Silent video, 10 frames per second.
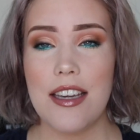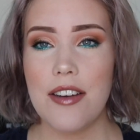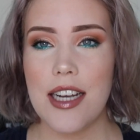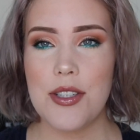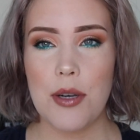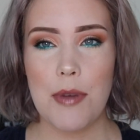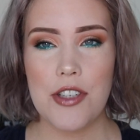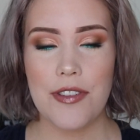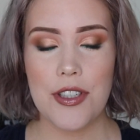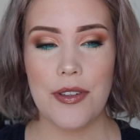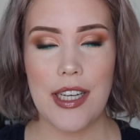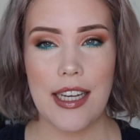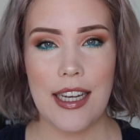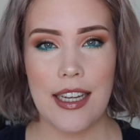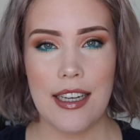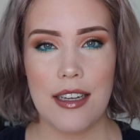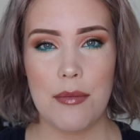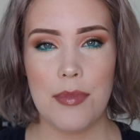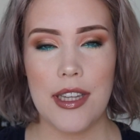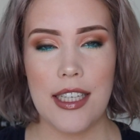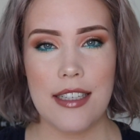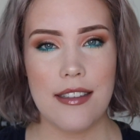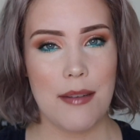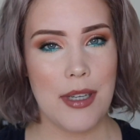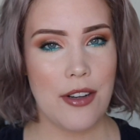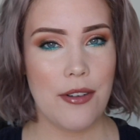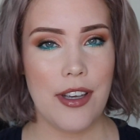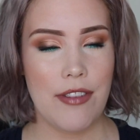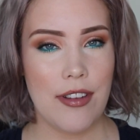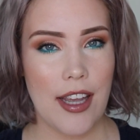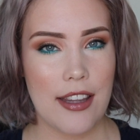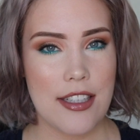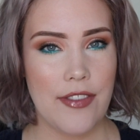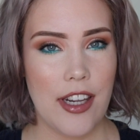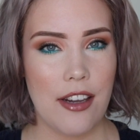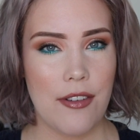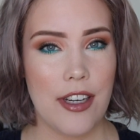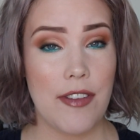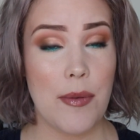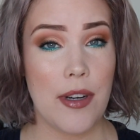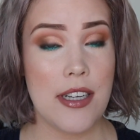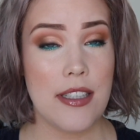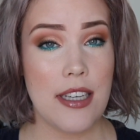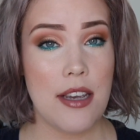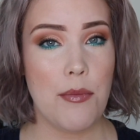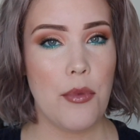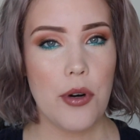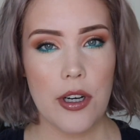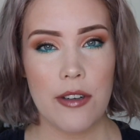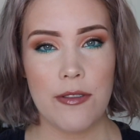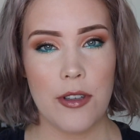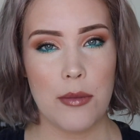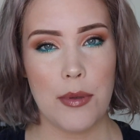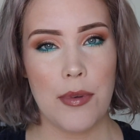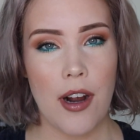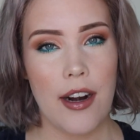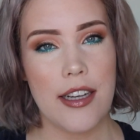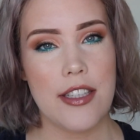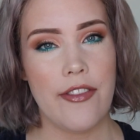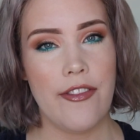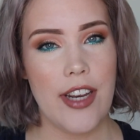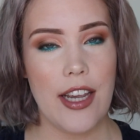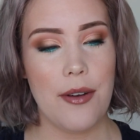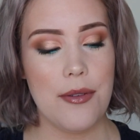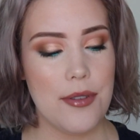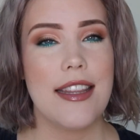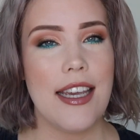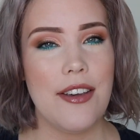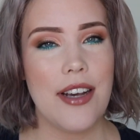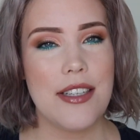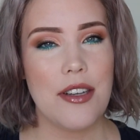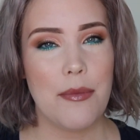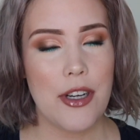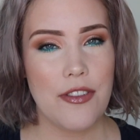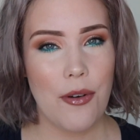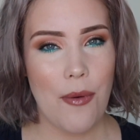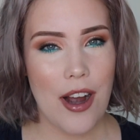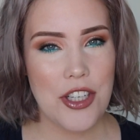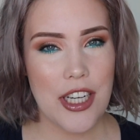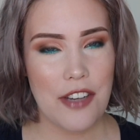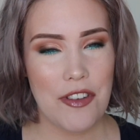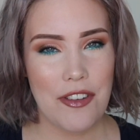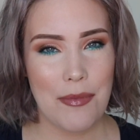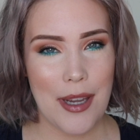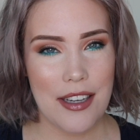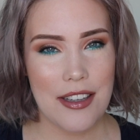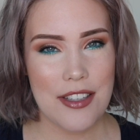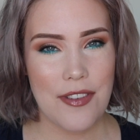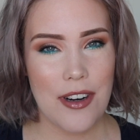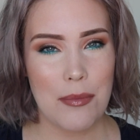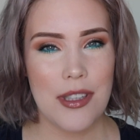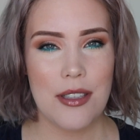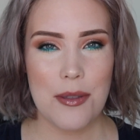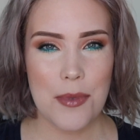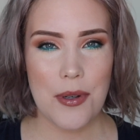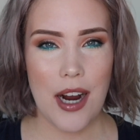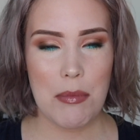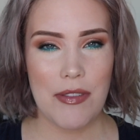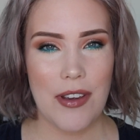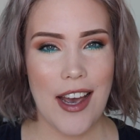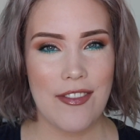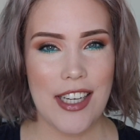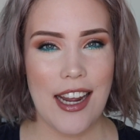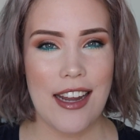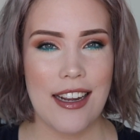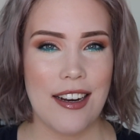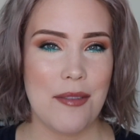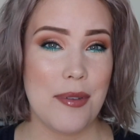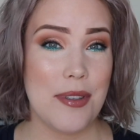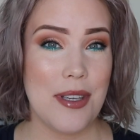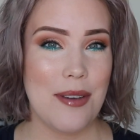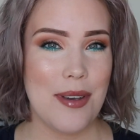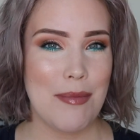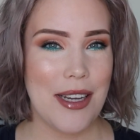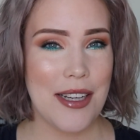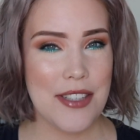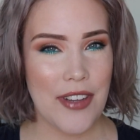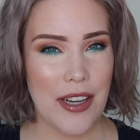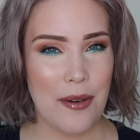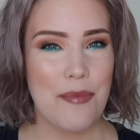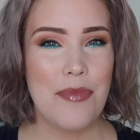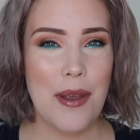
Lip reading: Thank you guys so much for tuning in. Please let me know if you like this video and if you want to see more affordable products videos. Thank you guys so much for watching. If you've made it this far, please subscribe if you haven't yet, and I will see you in my next video.